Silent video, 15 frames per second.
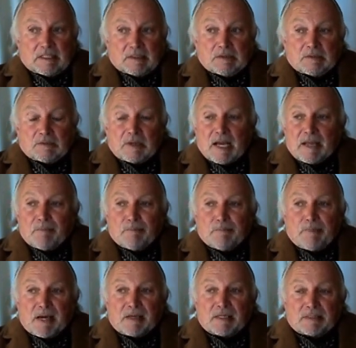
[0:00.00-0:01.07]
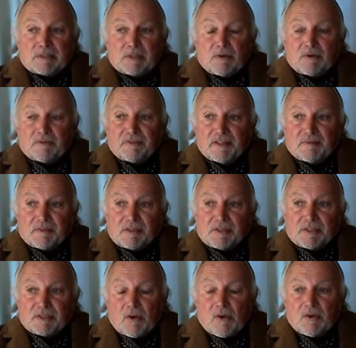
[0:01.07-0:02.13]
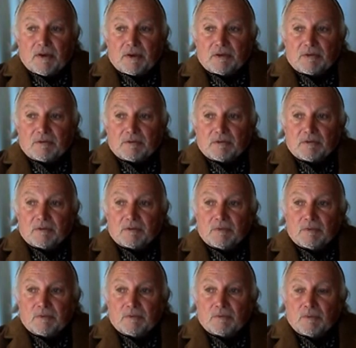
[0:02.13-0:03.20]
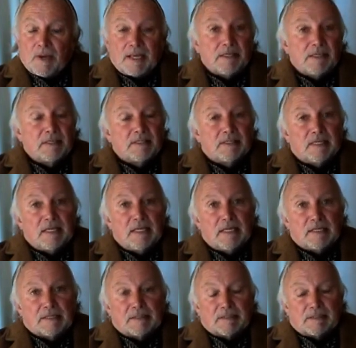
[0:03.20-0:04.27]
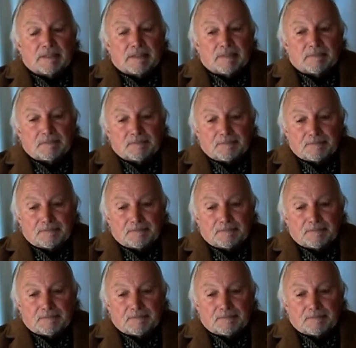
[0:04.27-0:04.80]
So I bunked off Evensong and went into Leeds.